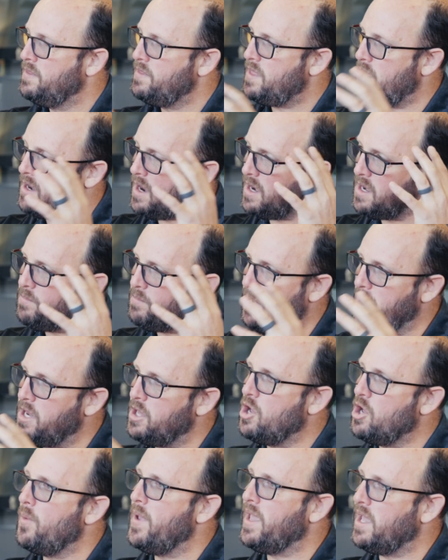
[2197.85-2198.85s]
then any money
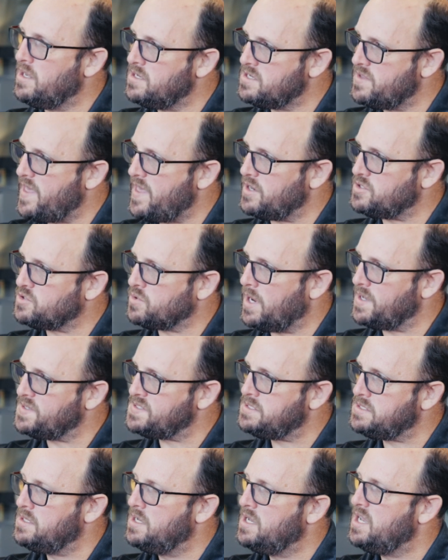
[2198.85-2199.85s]
going into that
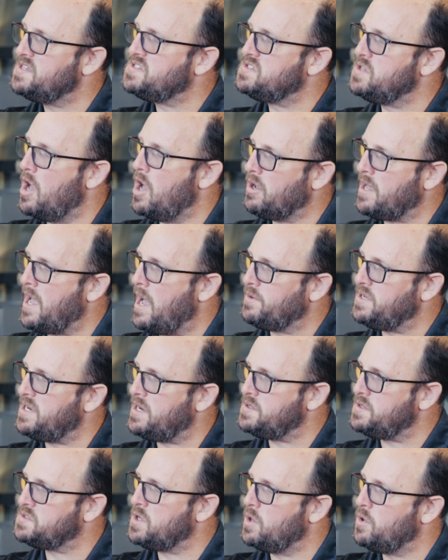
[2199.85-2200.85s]
trust is not
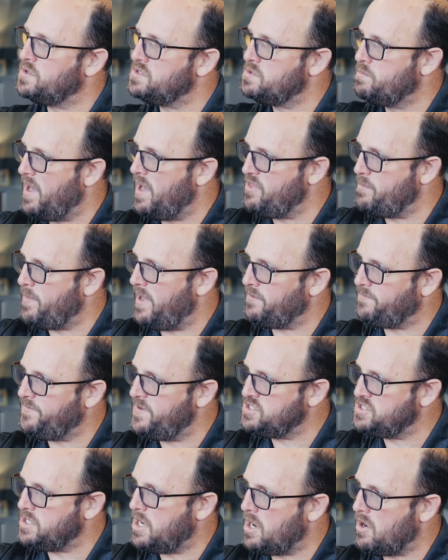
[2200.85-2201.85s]
counted as owned by the
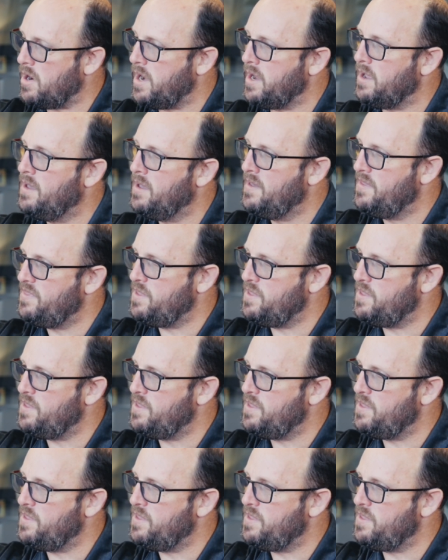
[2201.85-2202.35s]
beneficiary.